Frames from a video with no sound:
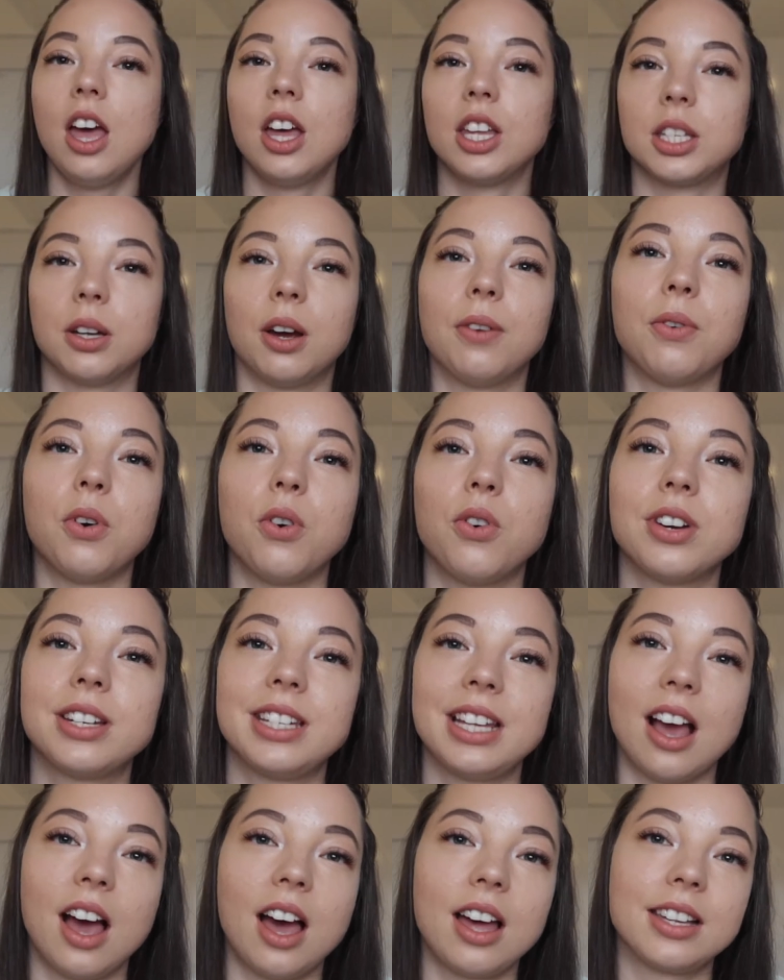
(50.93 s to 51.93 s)
So I've
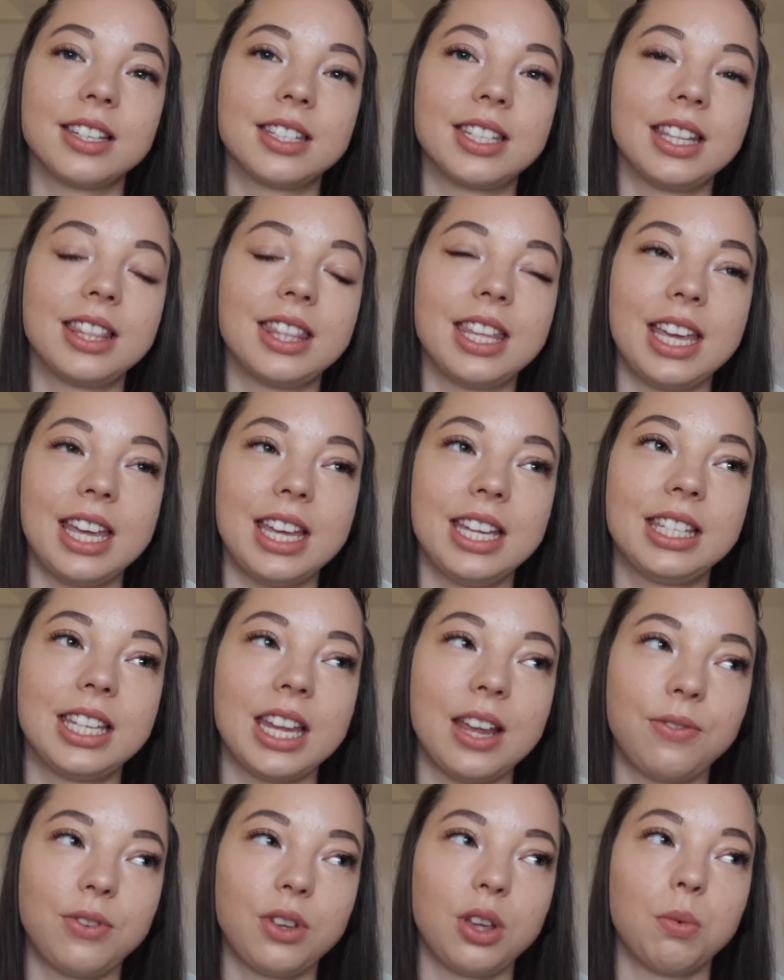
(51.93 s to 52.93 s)
already answered this
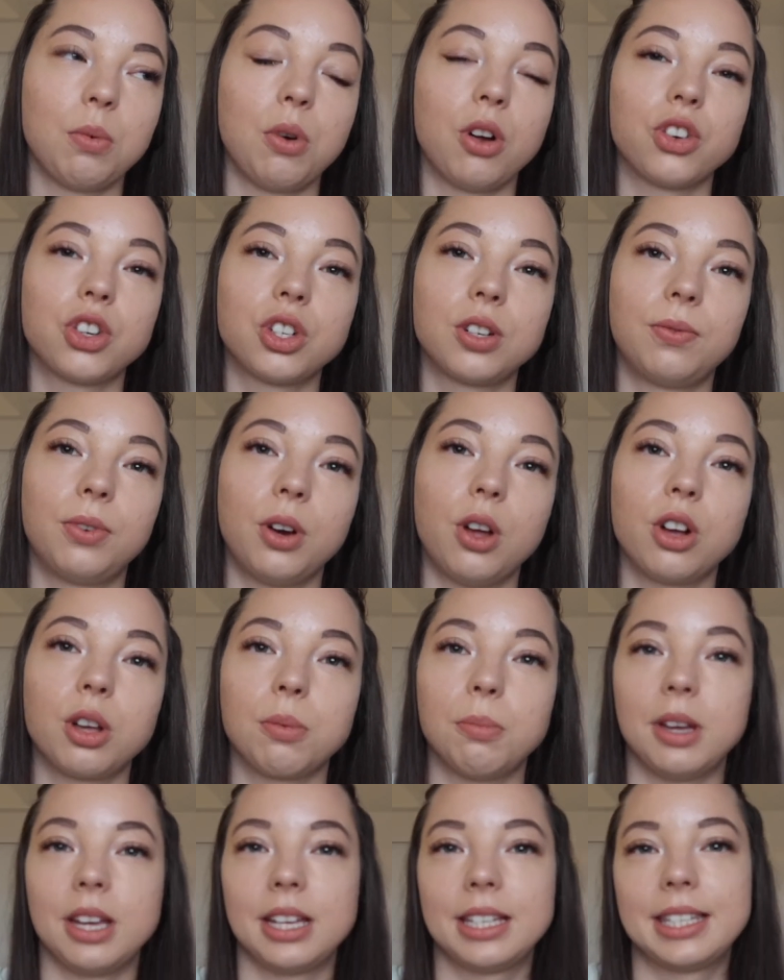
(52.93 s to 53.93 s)
if you watched
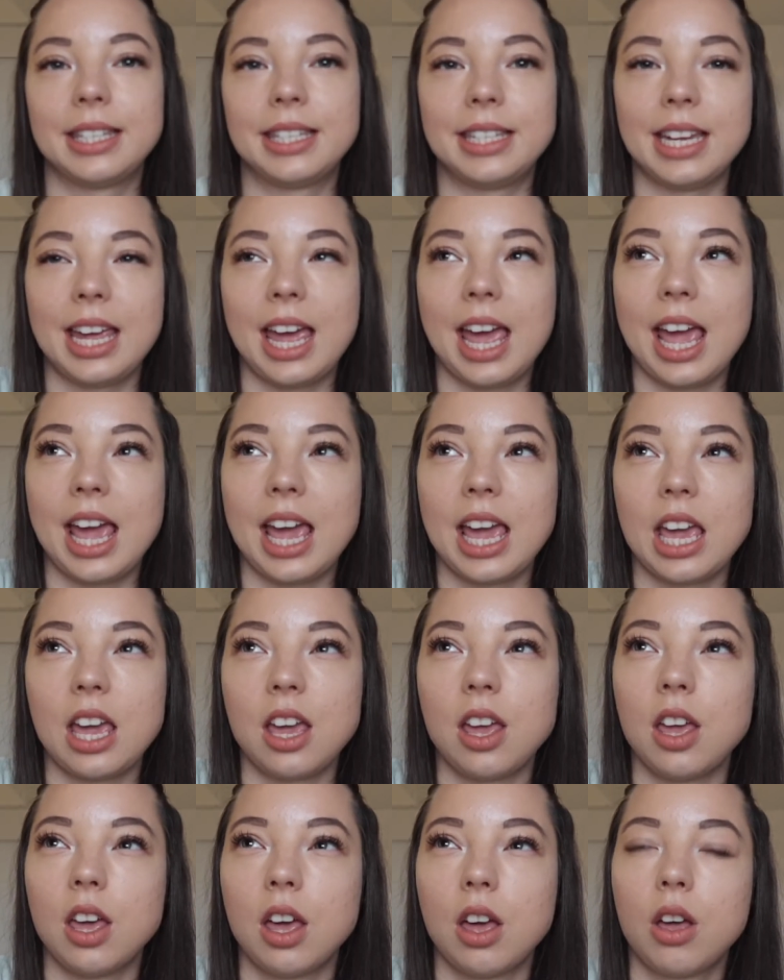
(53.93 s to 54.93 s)
Vlogmas
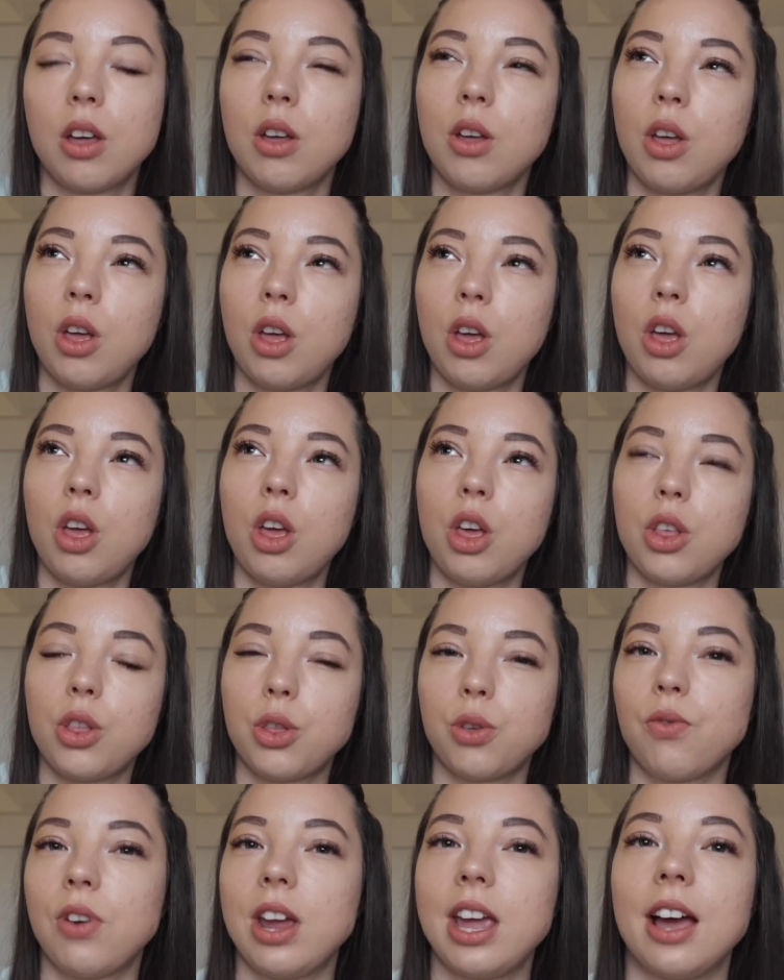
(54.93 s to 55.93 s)
Day
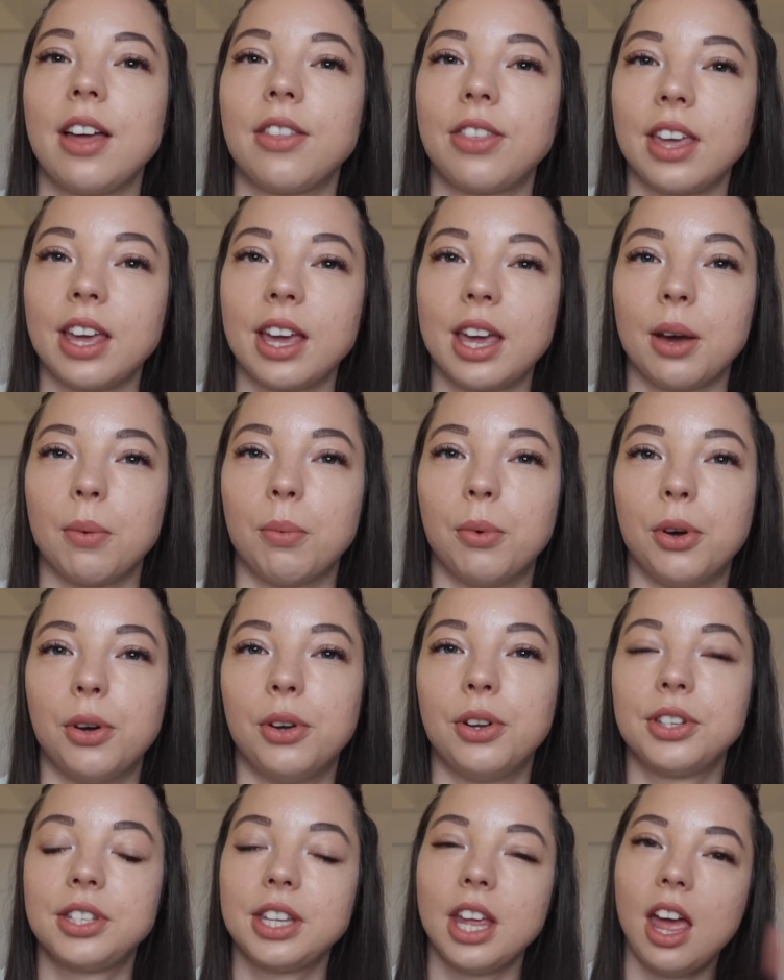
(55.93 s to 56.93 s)
three I think it
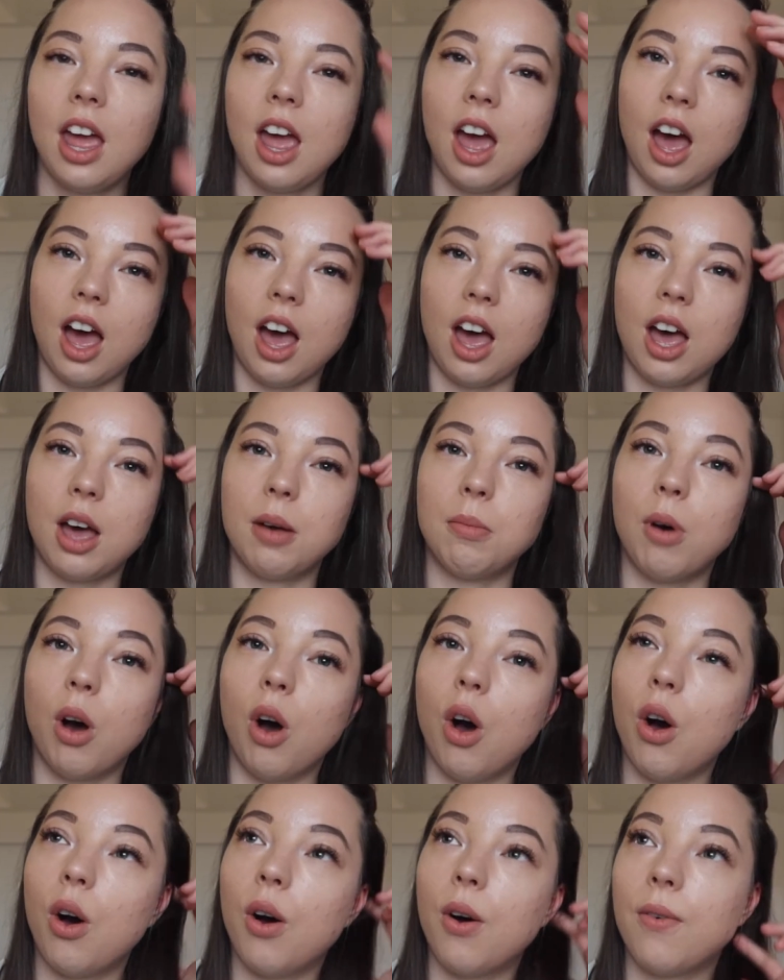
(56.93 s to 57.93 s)
was um,
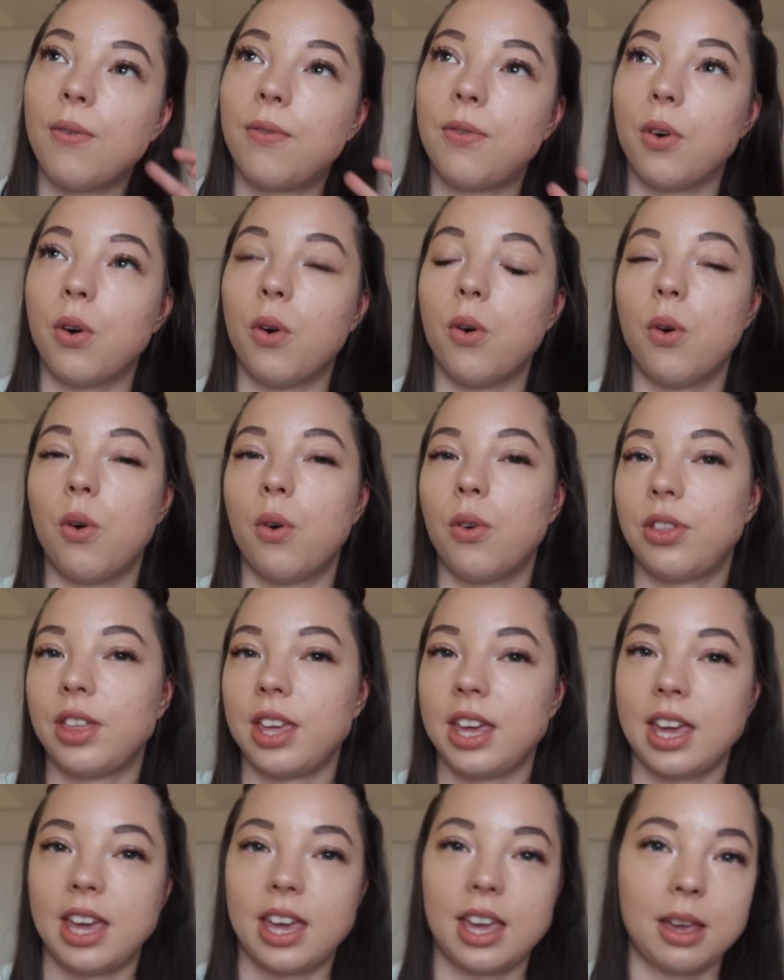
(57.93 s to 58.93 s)
of all
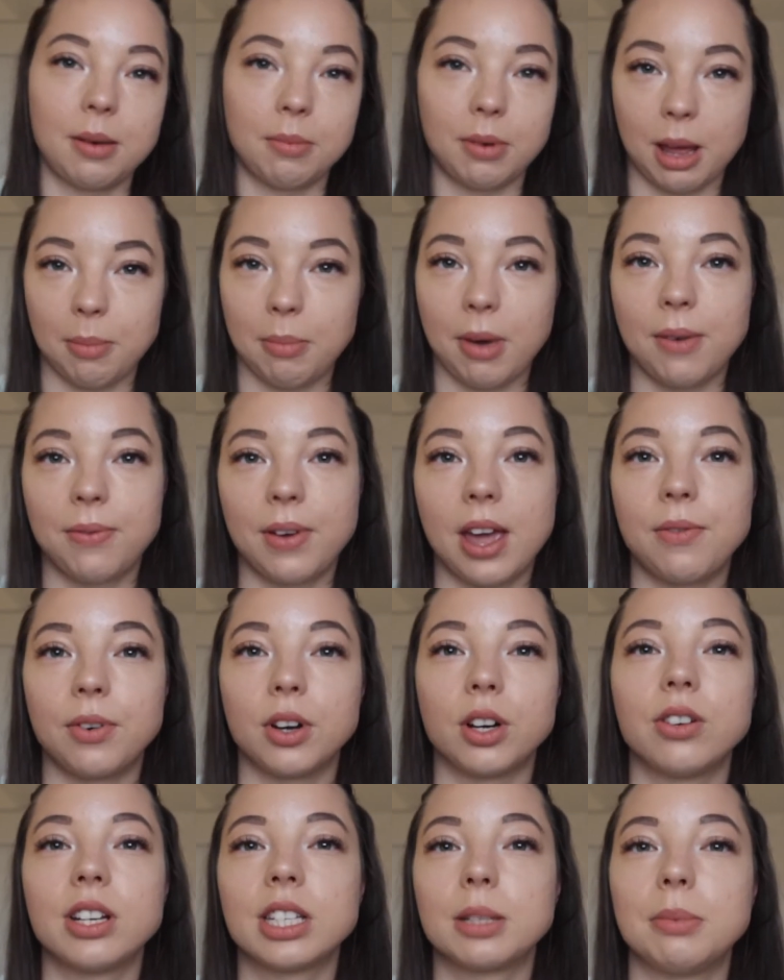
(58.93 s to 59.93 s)
the like my
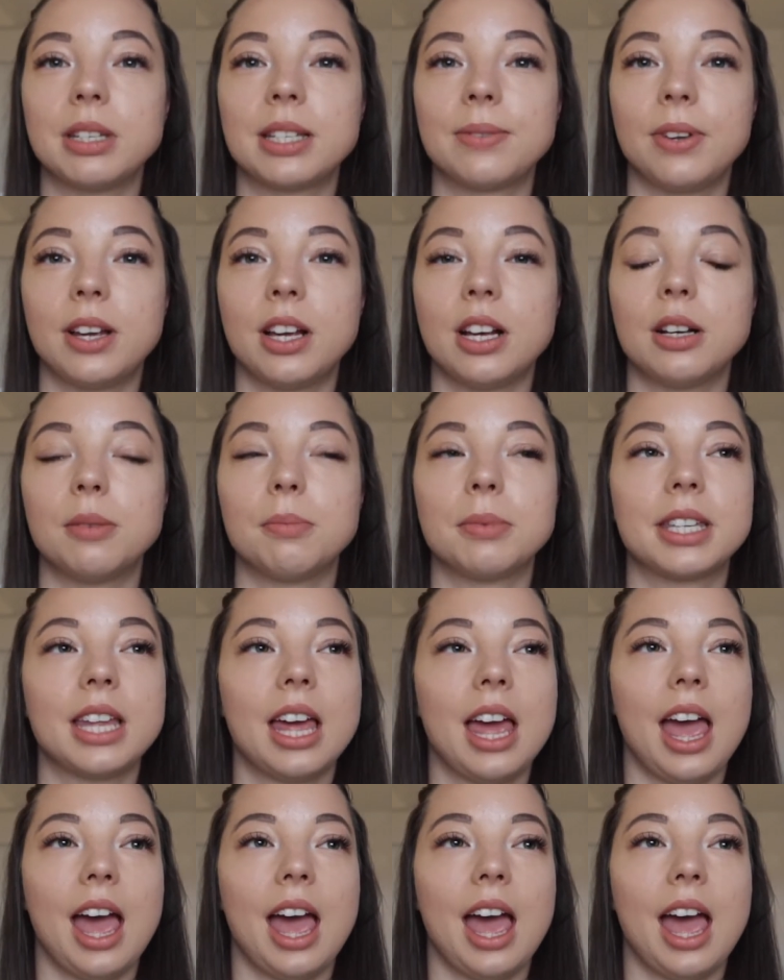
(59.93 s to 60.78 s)
favorite Christmas films